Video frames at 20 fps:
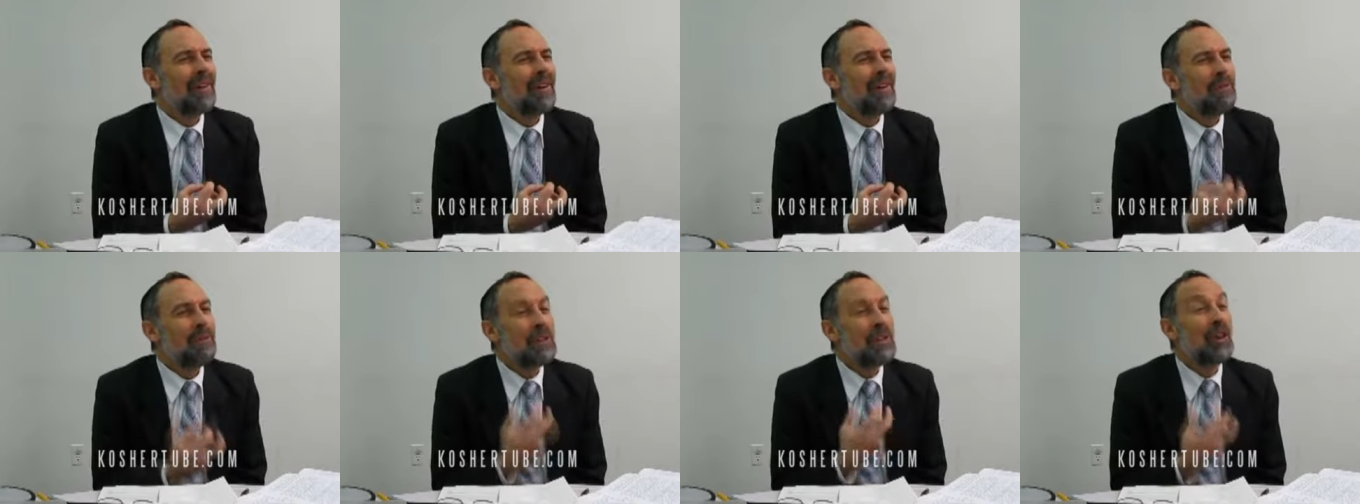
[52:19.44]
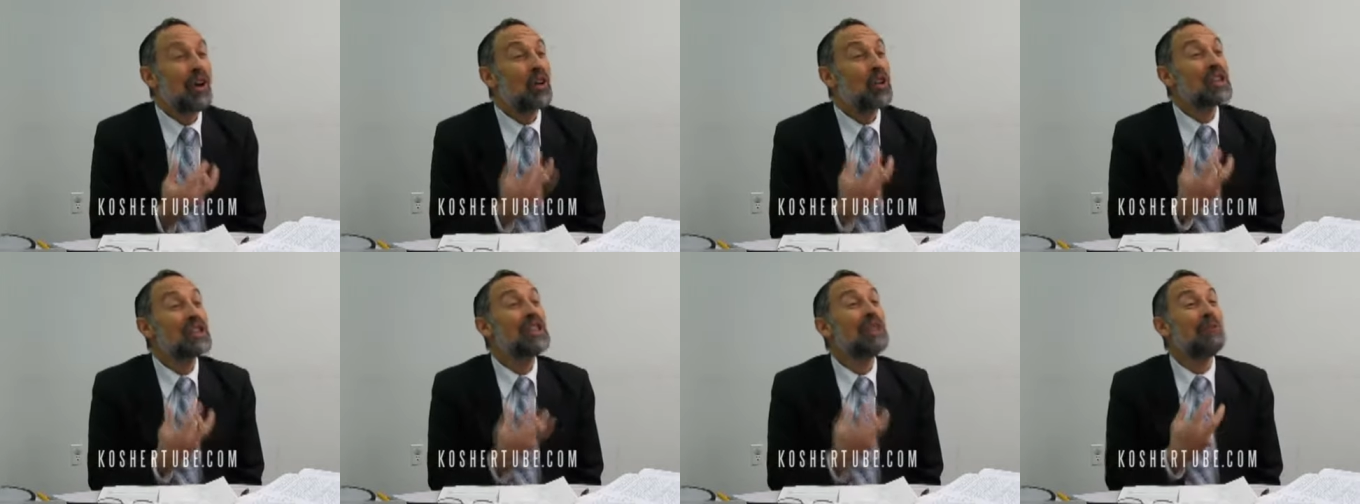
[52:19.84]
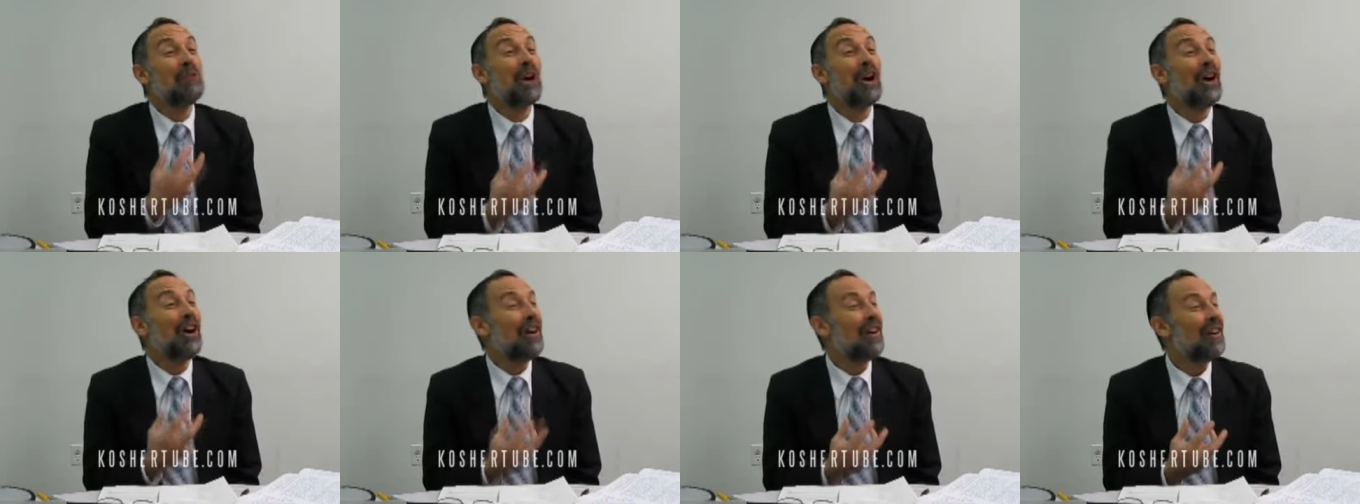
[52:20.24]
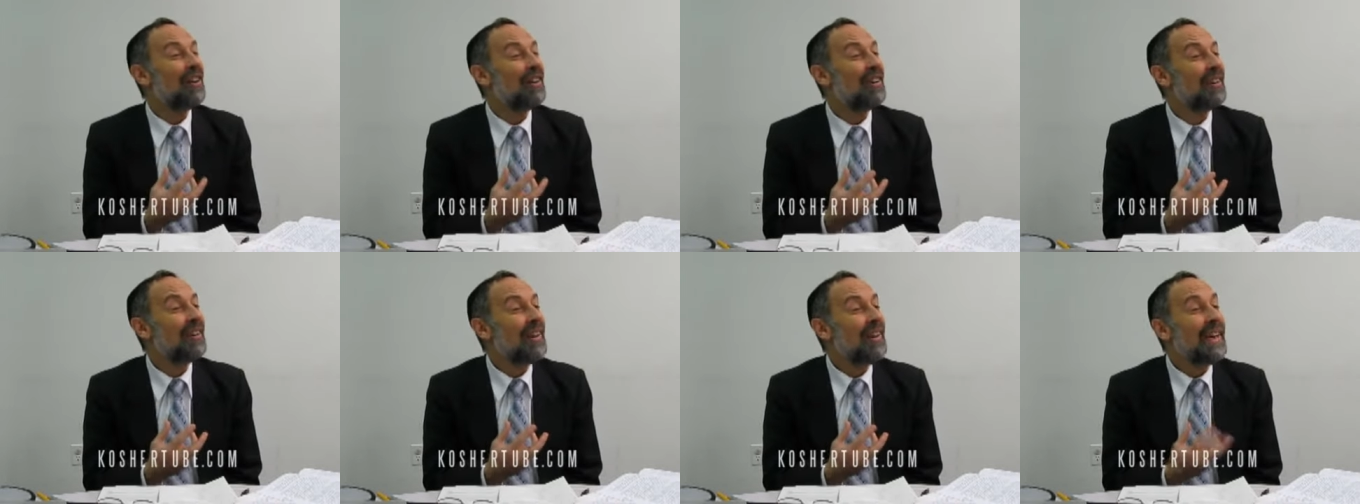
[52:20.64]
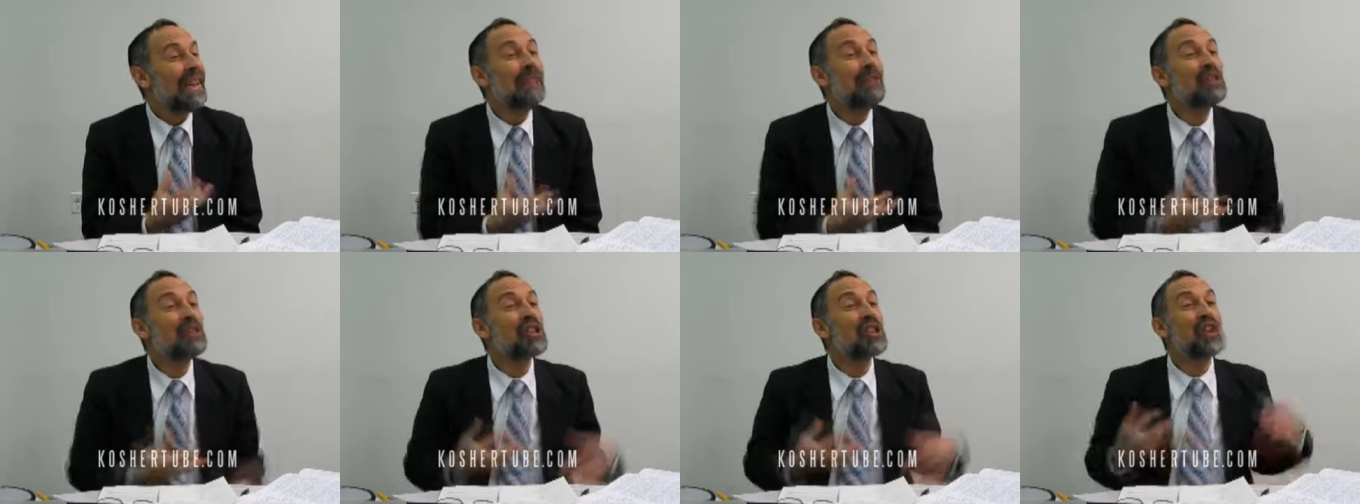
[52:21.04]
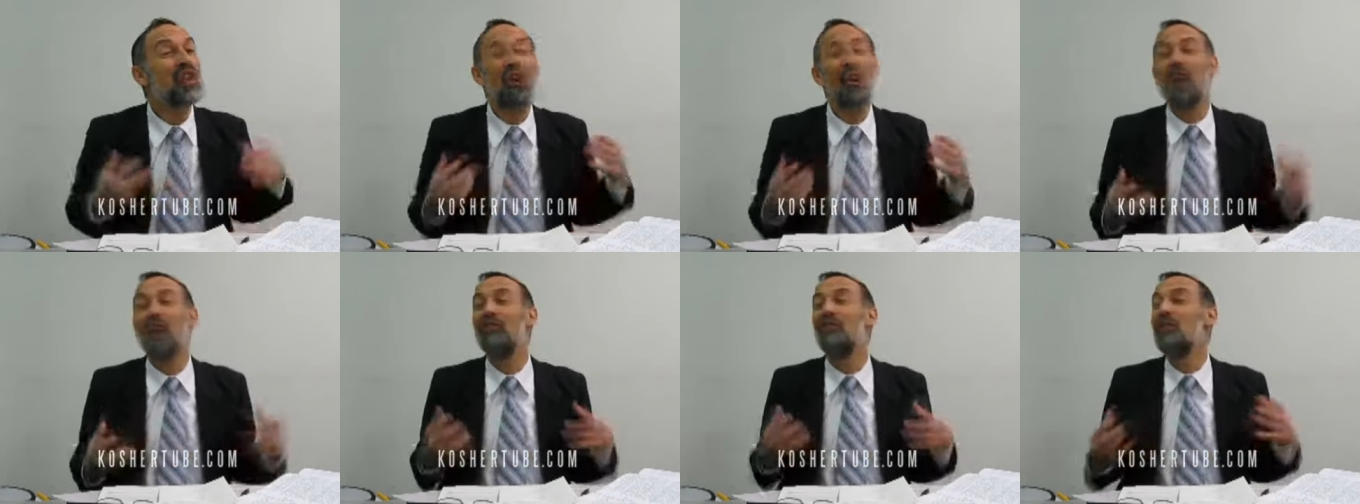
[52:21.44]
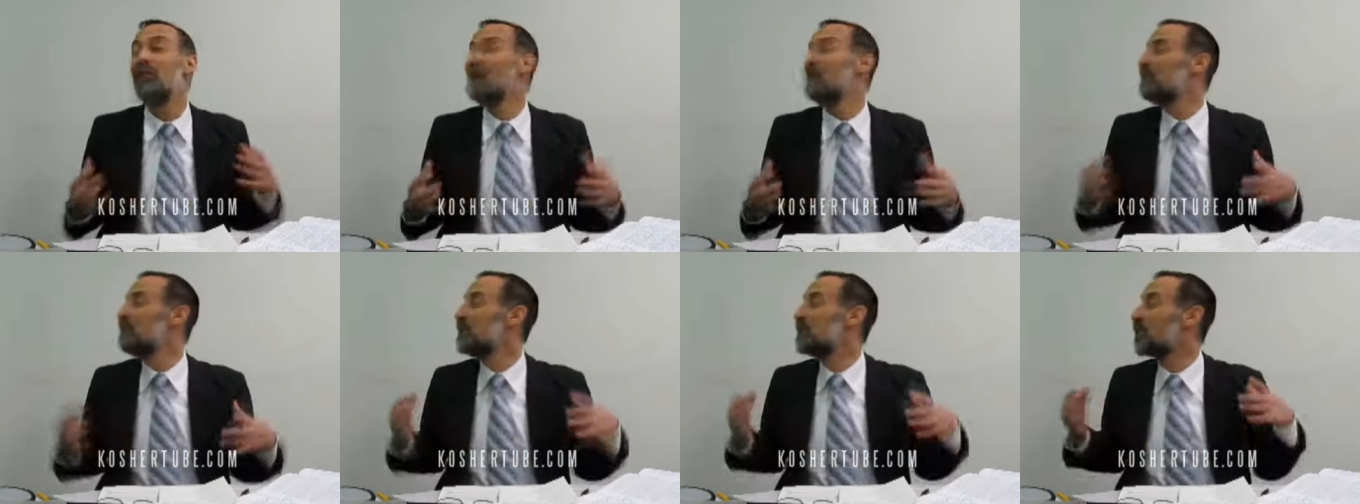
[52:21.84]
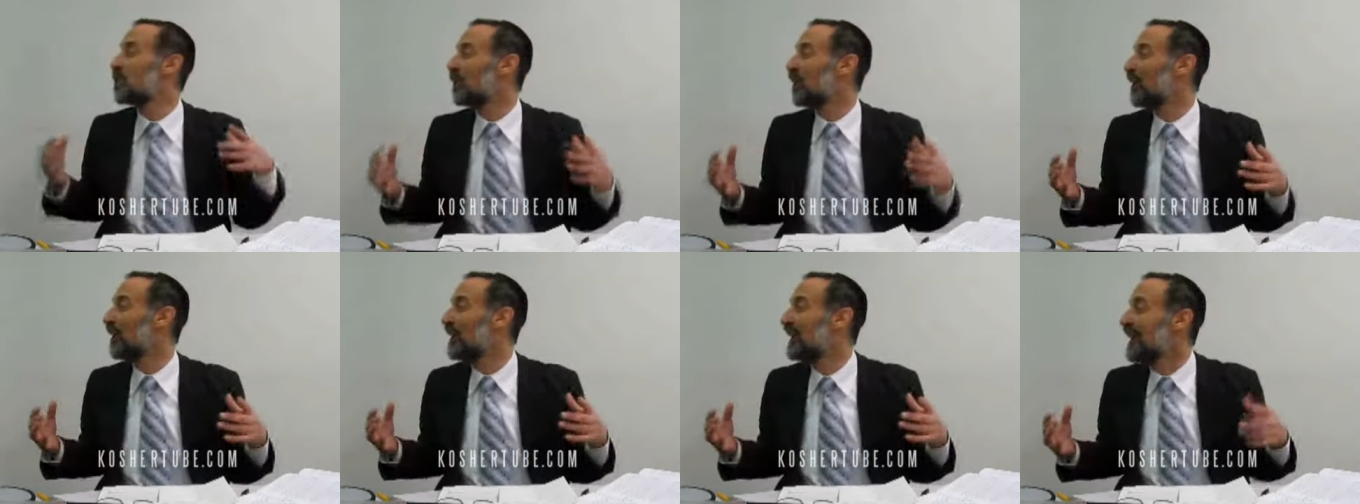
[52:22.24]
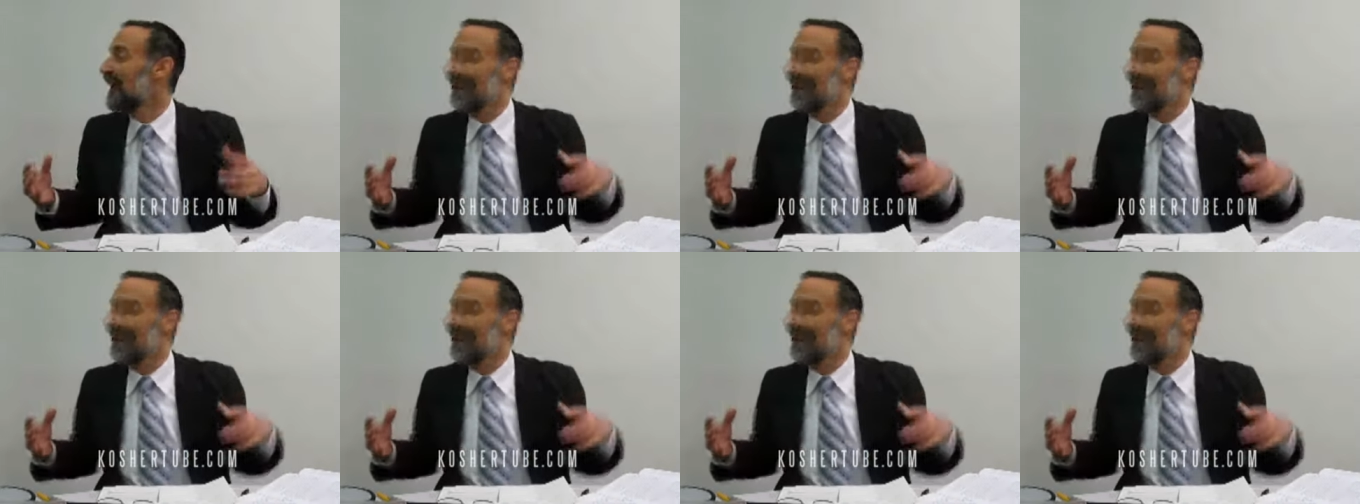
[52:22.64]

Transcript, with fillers: Mitoch simcha. He was so overwhelmed with joy.